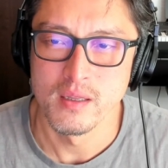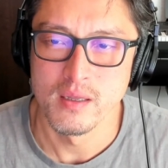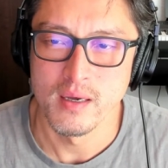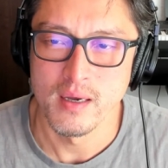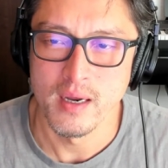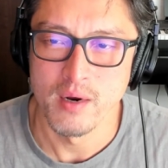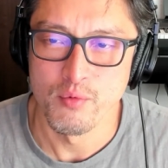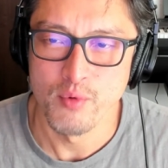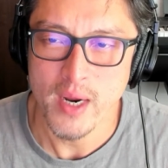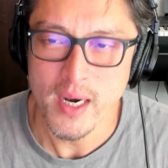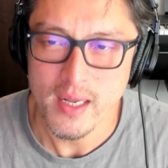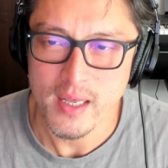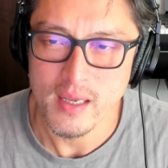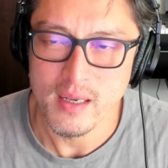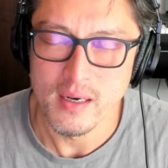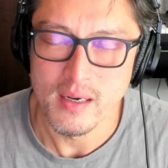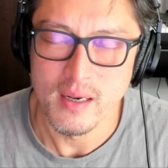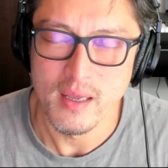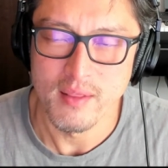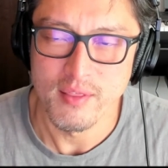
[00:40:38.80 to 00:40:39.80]
I read it
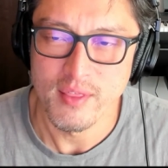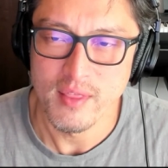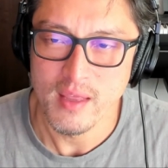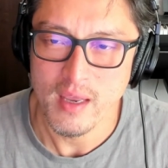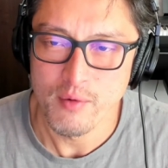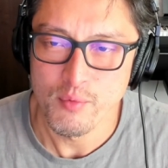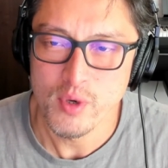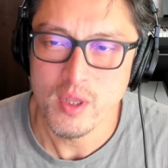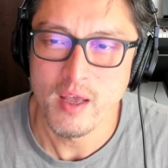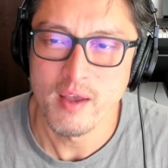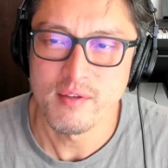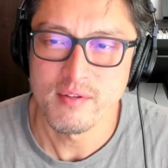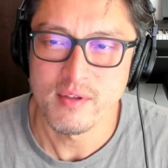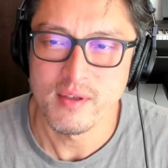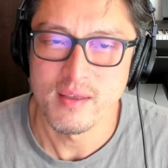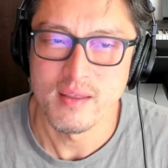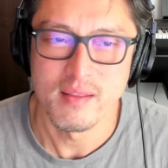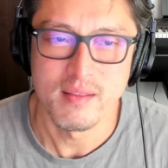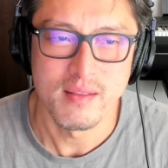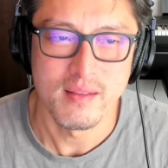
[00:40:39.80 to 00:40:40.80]
and I realized
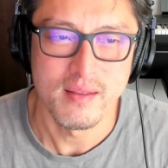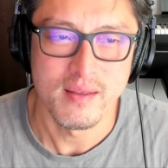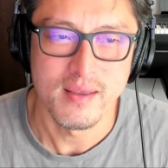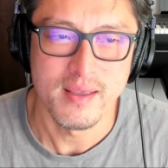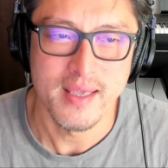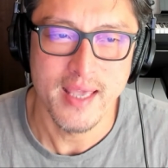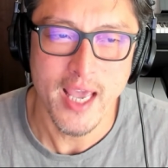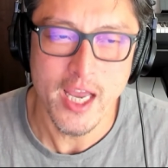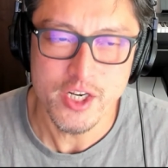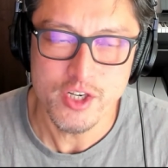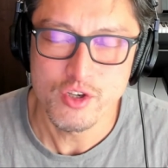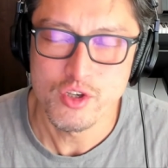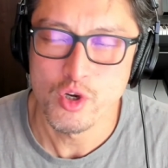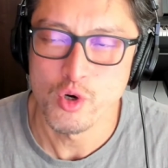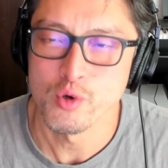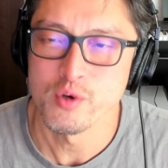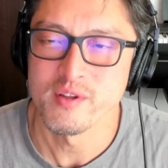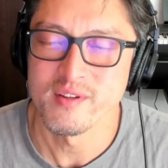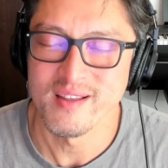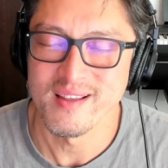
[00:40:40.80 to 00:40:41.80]
he actually
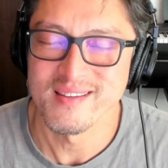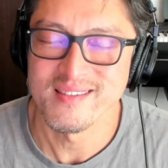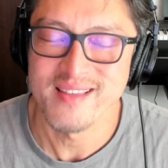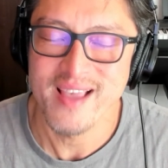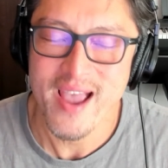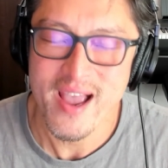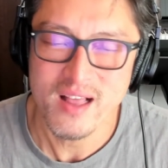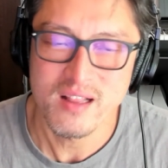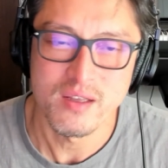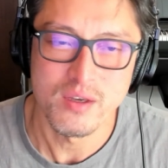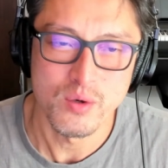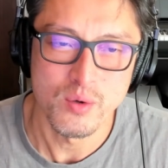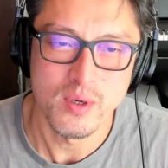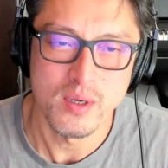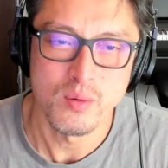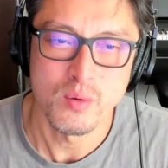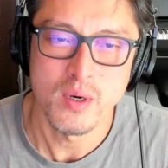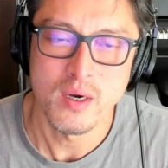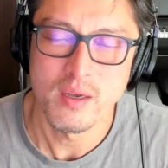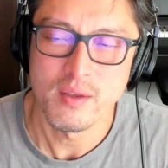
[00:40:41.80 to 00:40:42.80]
told us exactly who he
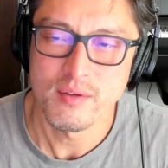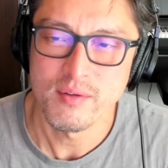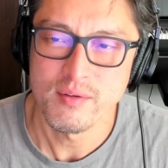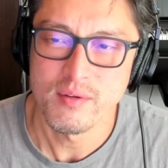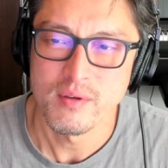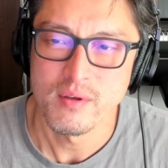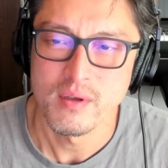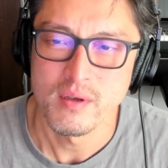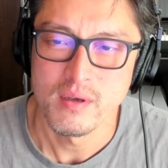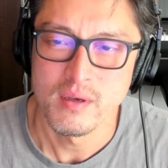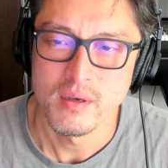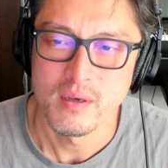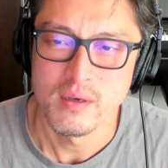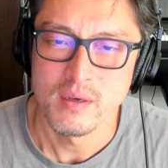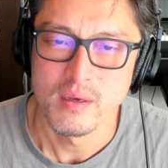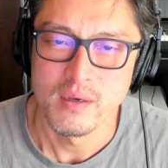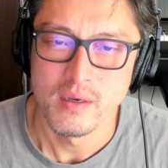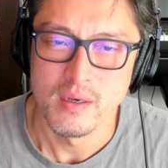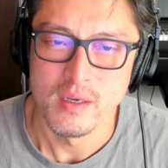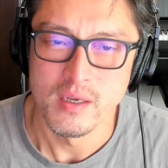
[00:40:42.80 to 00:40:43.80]
was.
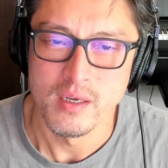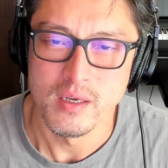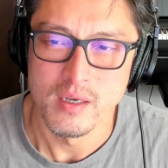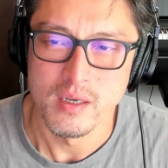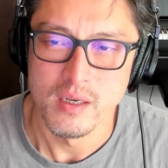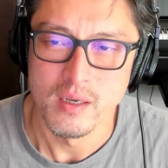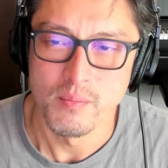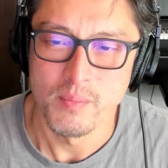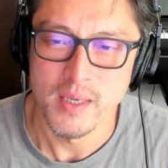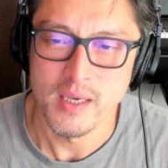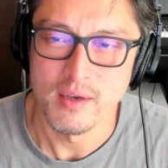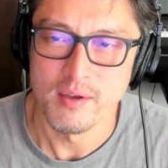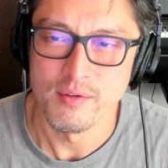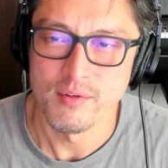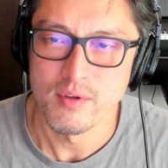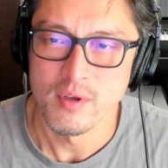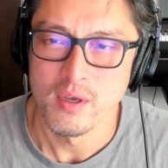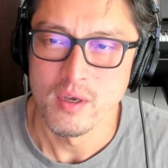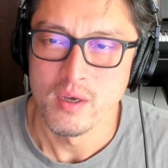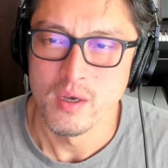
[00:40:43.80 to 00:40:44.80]
Because
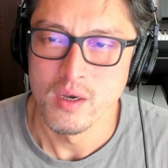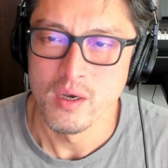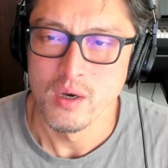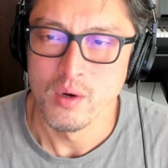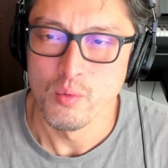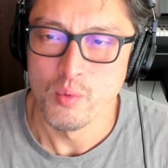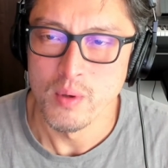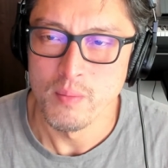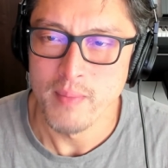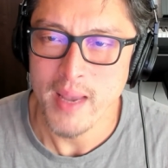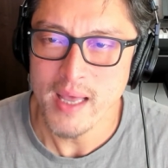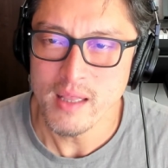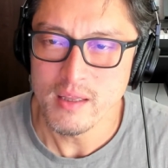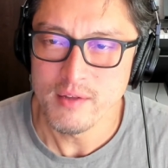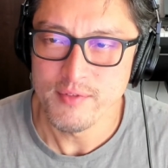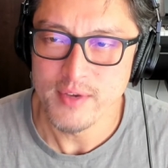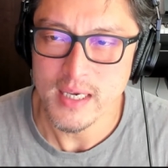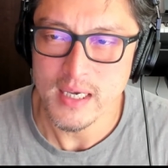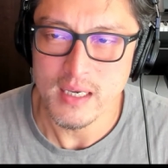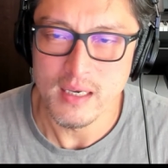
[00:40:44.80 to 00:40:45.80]
when Matt
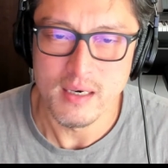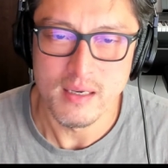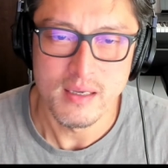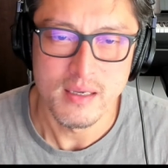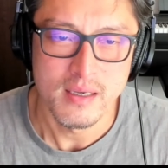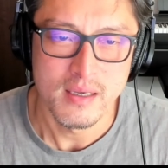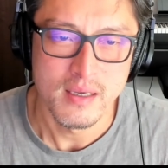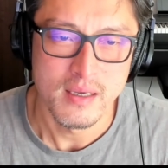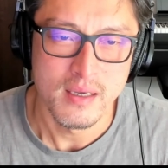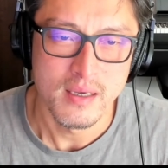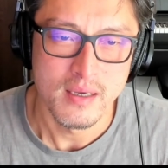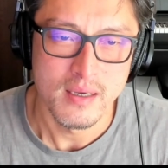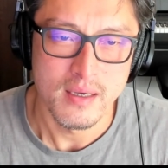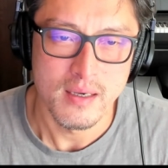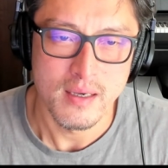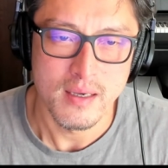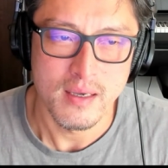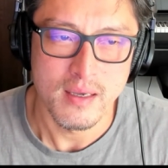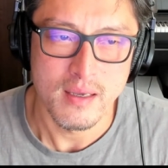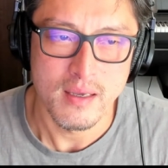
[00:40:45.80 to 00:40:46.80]
Levine
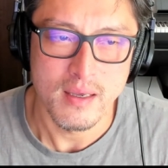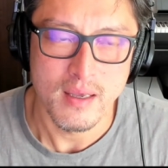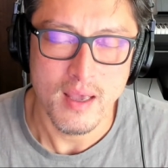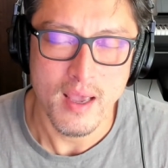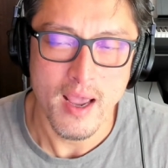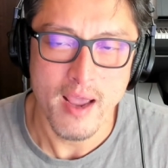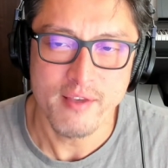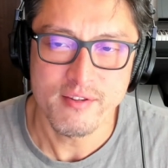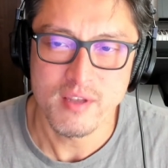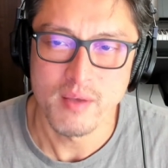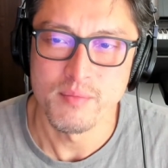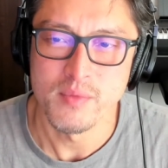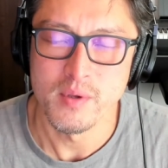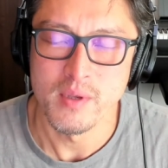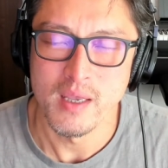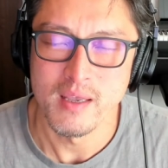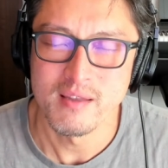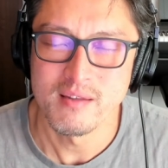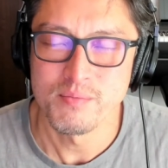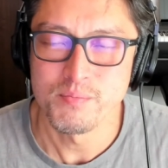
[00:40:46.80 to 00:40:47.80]
asked him to
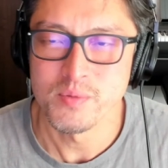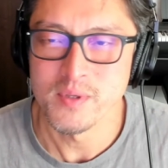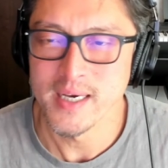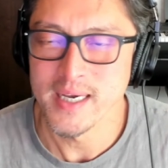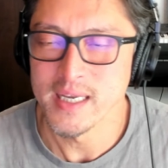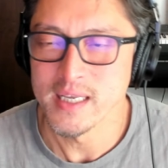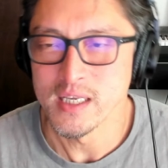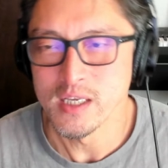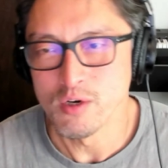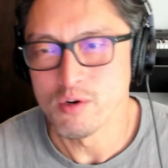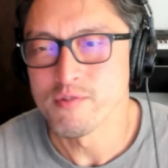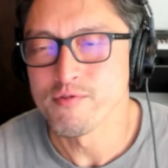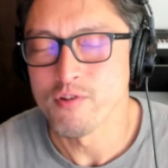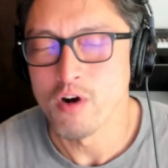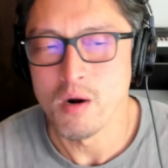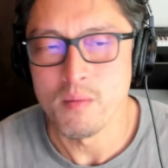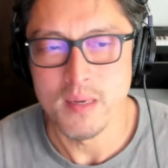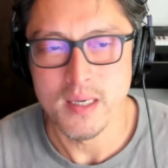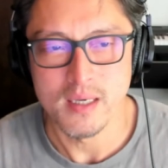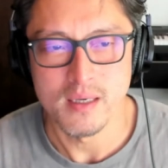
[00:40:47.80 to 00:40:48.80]
explain yield
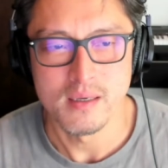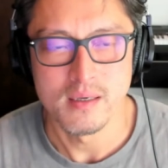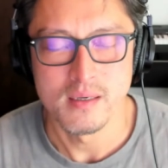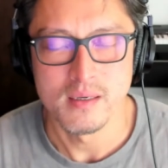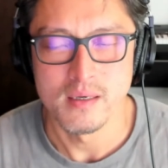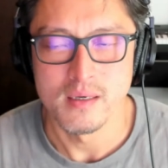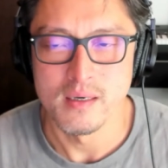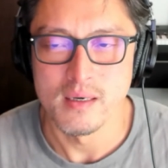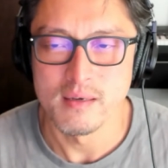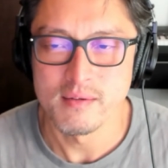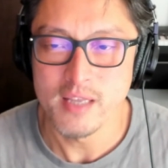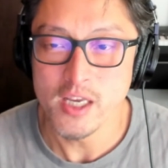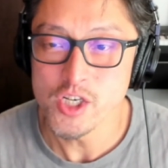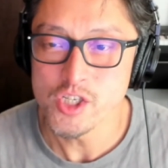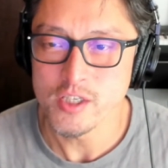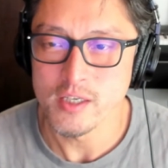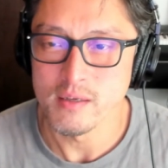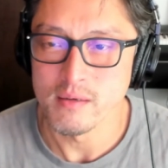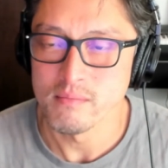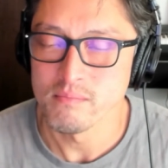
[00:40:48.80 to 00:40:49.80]
farming,
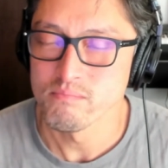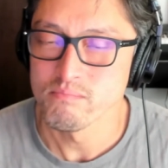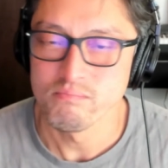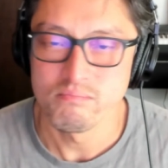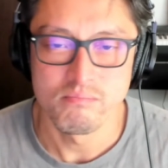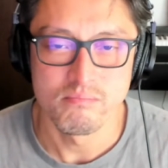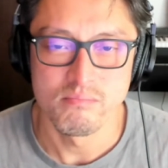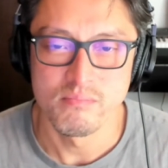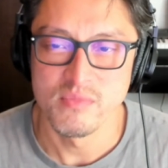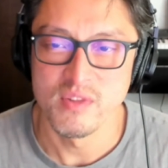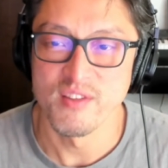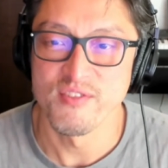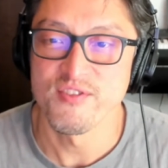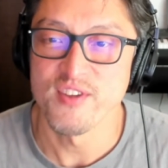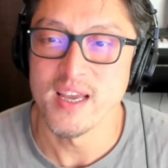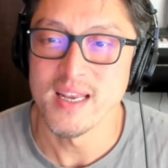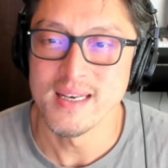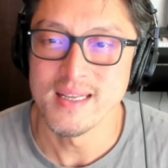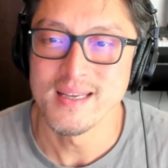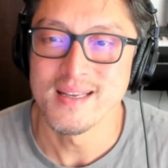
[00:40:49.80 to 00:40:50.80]
essentially
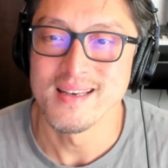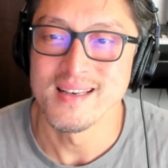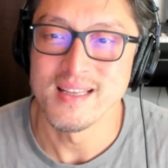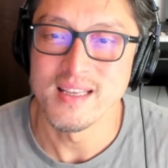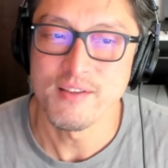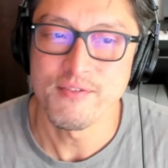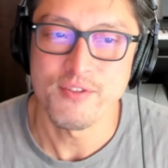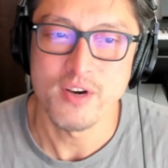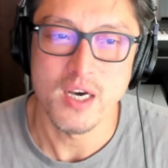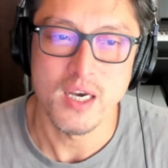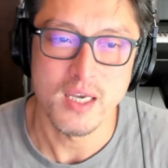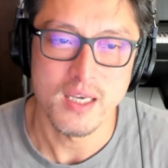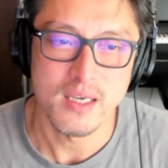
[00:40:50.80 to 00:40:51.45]
defend DeFi,